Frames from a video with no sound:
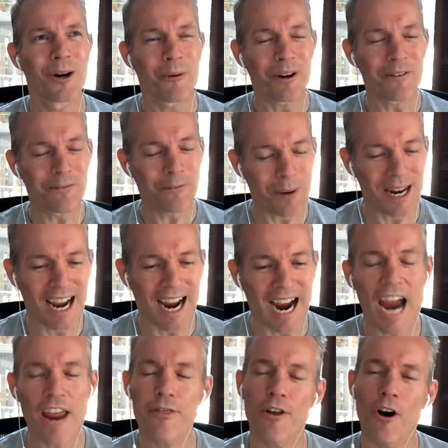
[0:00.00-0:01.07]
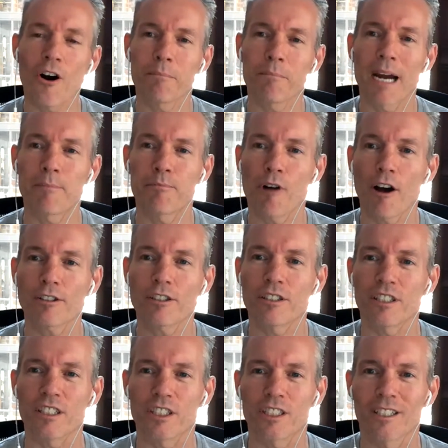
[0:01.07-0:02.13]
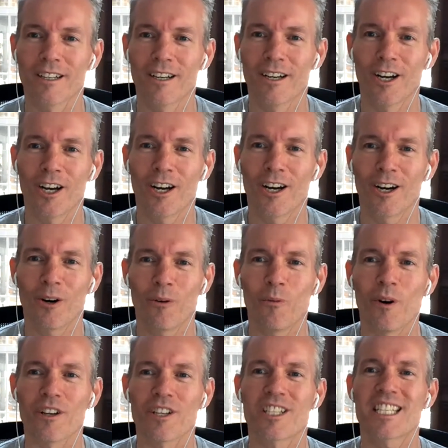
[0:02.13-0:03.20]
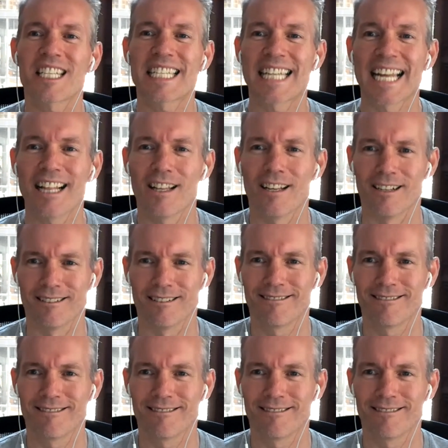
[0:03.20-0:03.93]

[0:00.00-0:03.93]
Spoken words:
one for where I thought my processes were stellar.